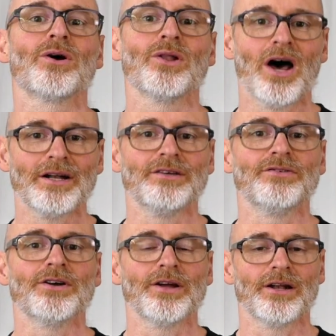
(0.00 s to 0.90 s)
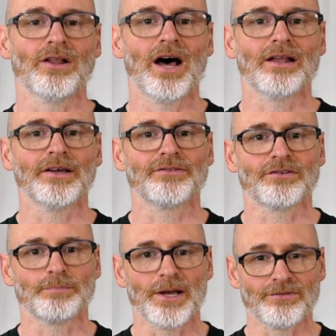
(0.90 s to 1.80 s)
a lot easier, and a lot less
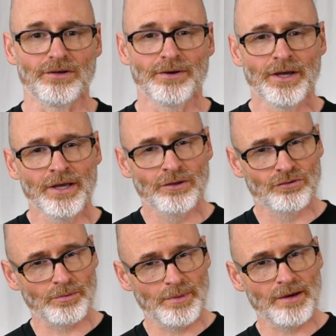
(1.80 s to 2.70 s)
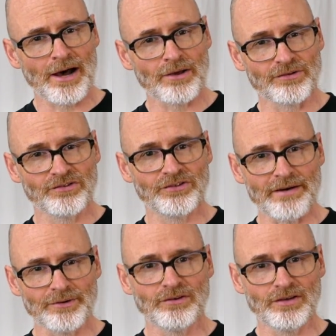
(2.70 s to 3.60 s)
expensive. Took me about
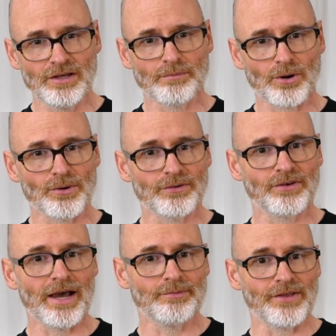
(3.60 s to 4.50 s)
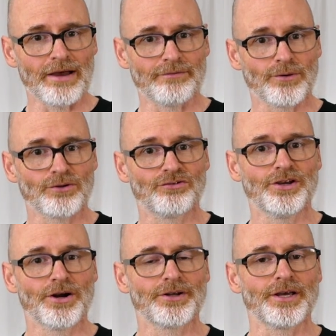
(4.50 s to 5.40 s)
17 prototypes that first
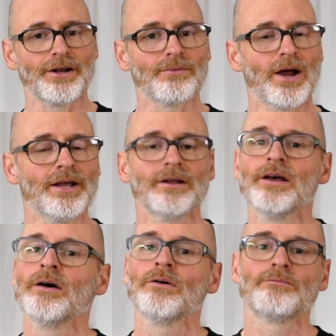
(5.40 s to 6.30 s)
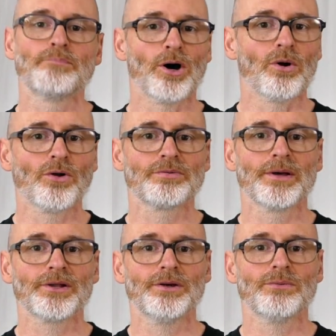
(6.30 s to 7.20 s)
year to get it right, but
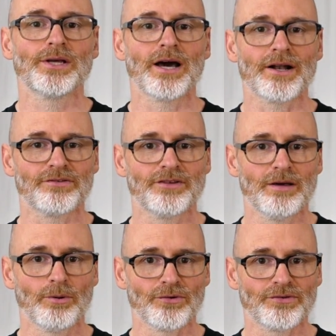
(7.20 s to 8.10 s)
ultimately we got a stable